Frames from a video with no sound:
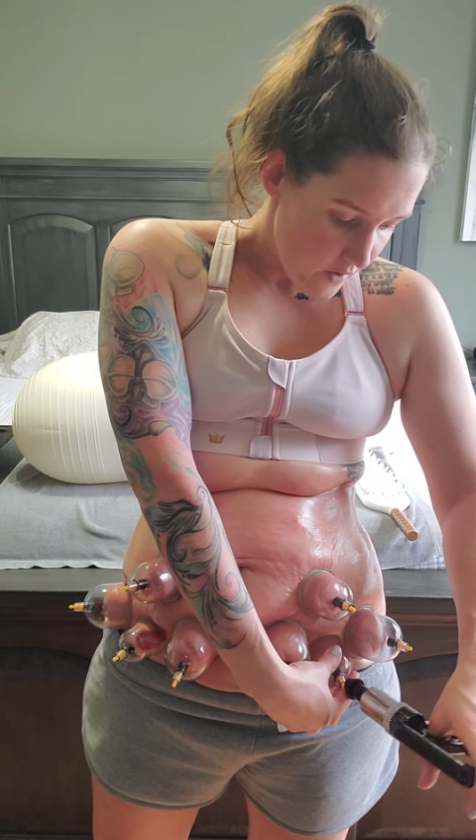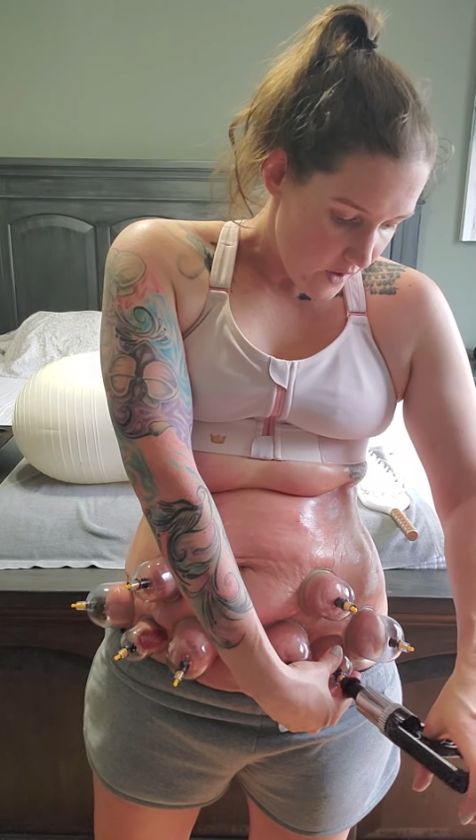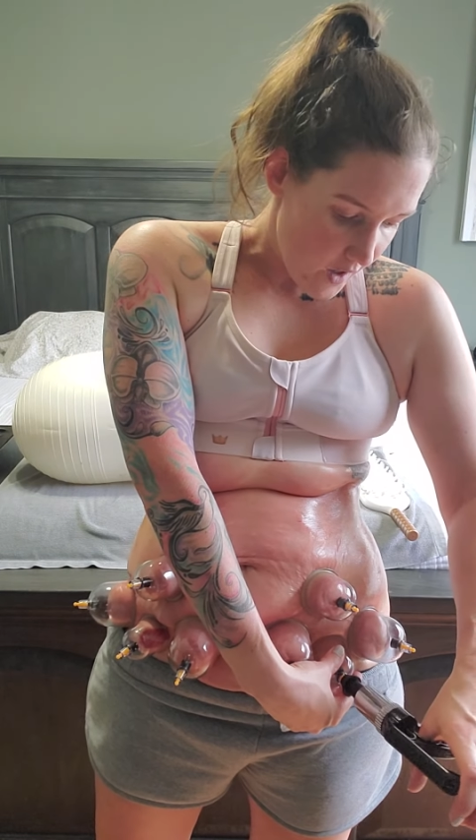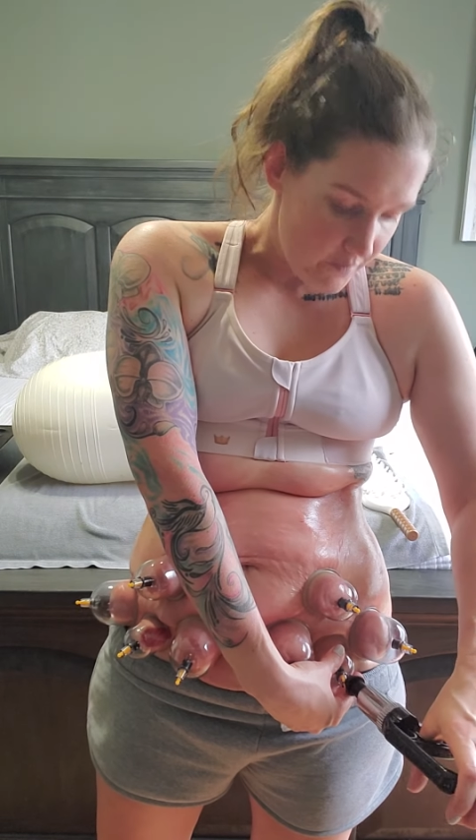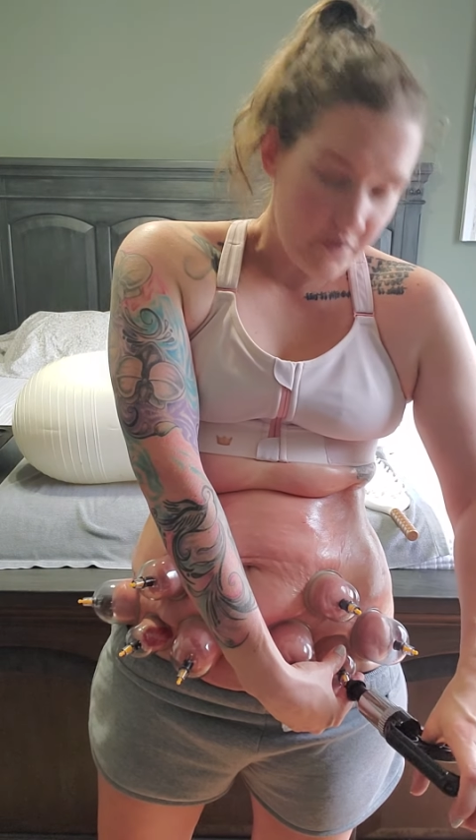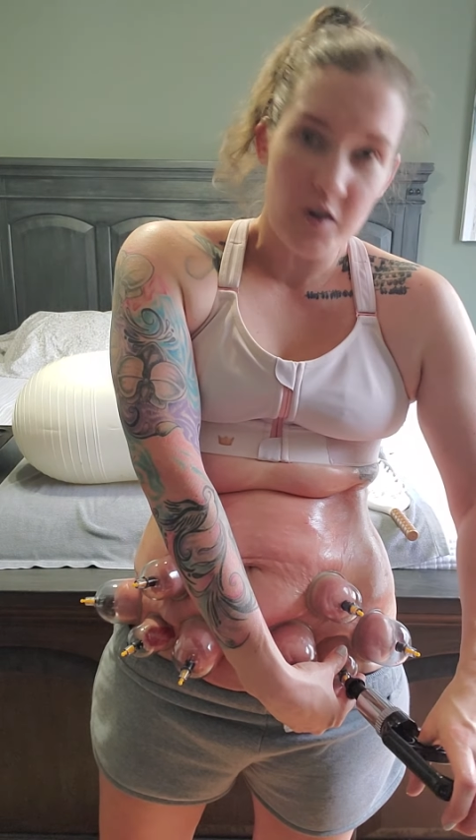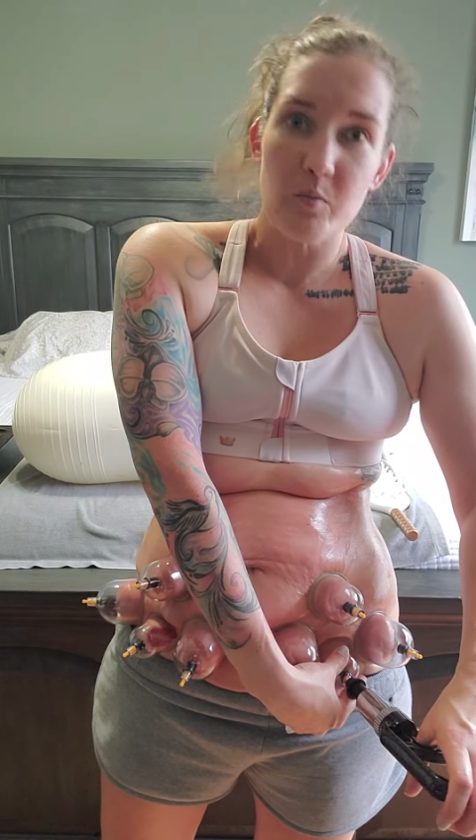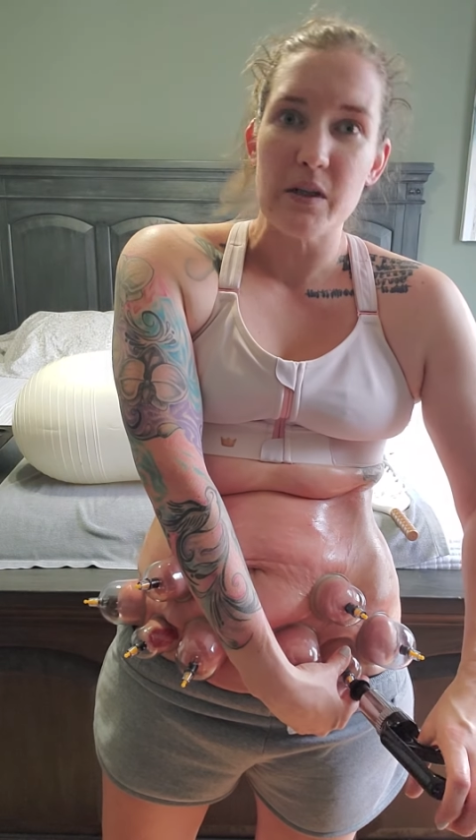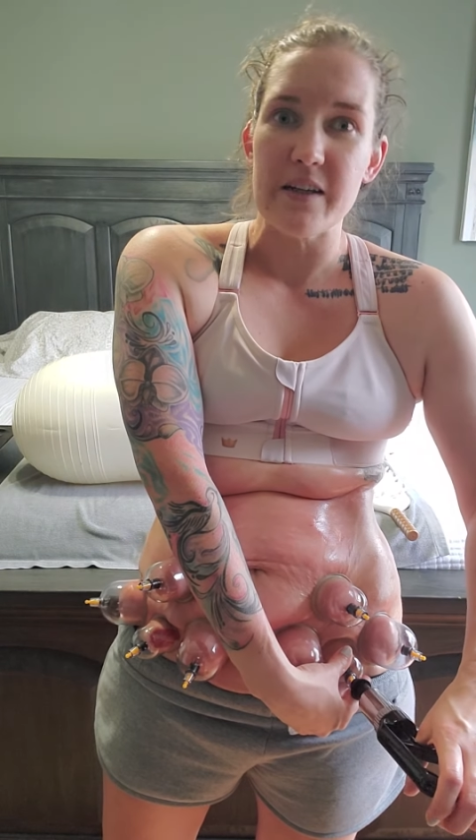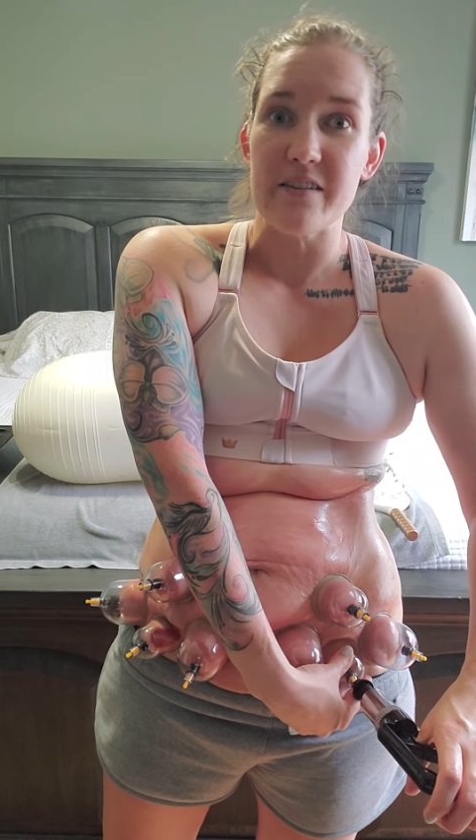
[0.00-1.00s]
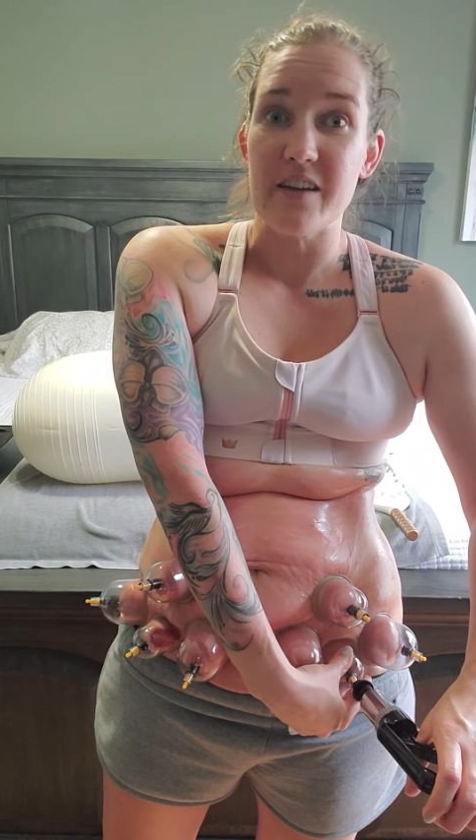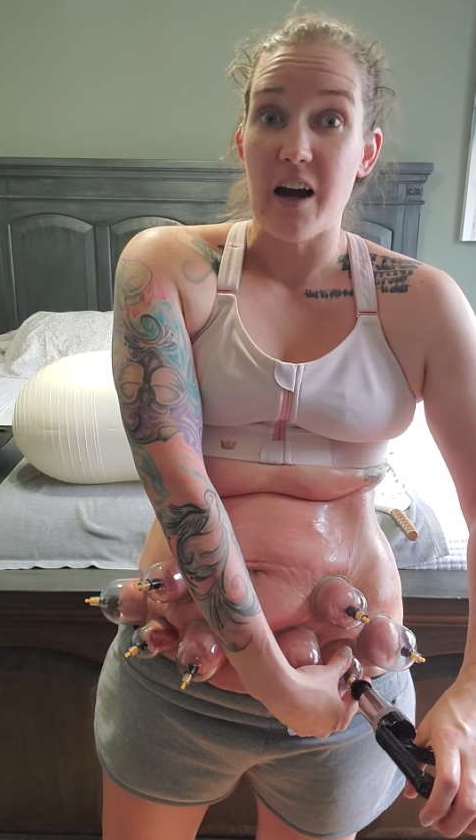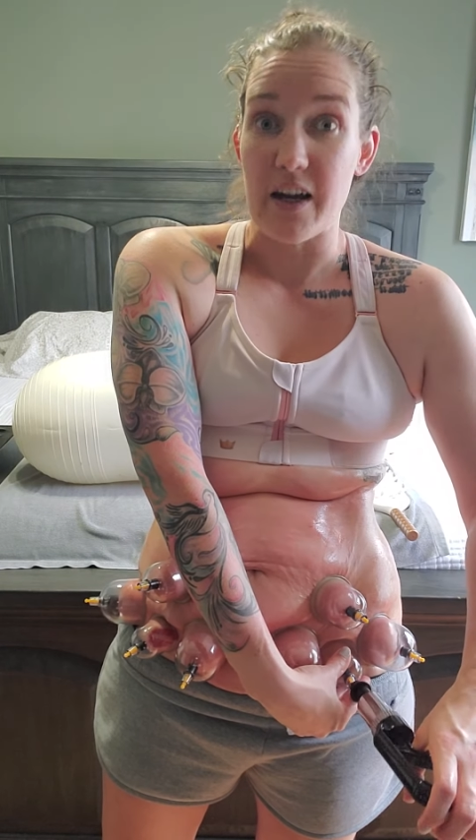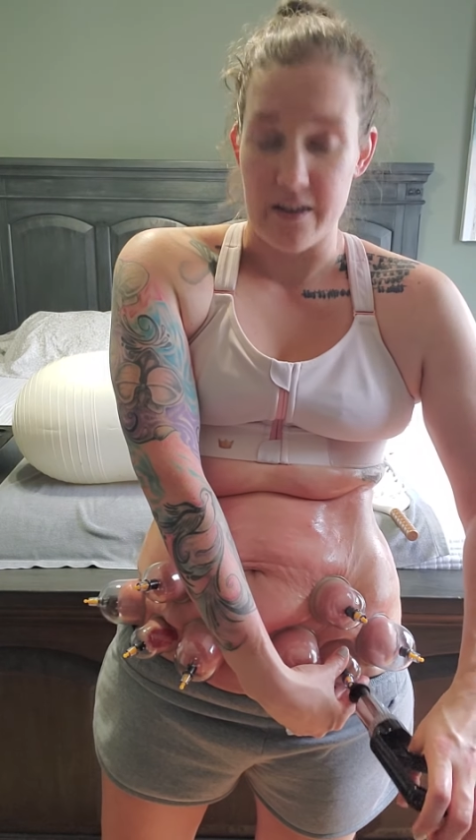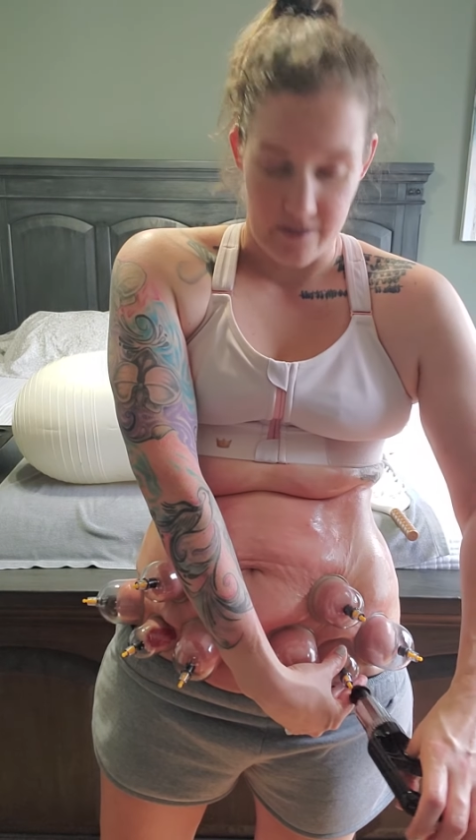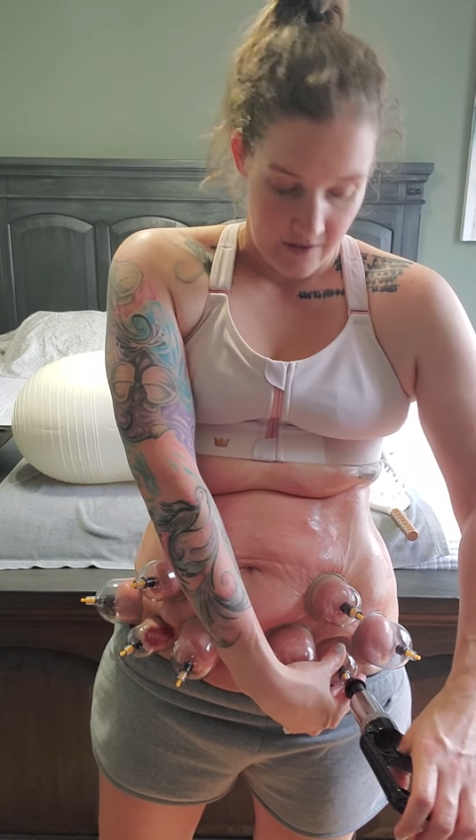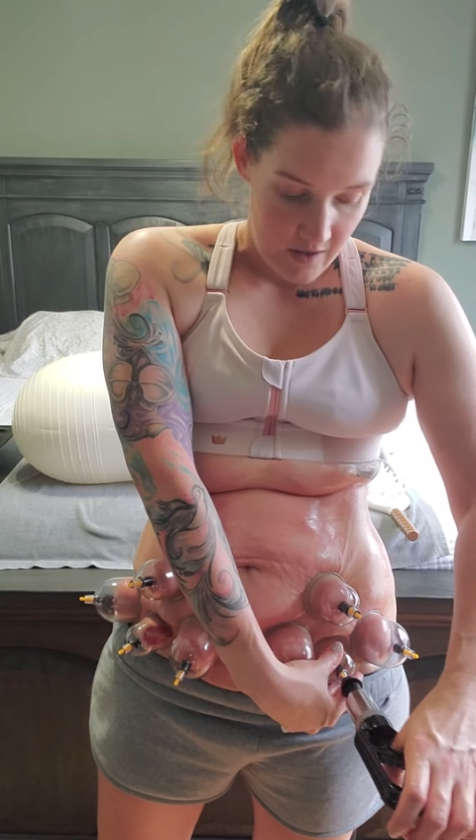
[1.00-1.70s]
comfortably tight,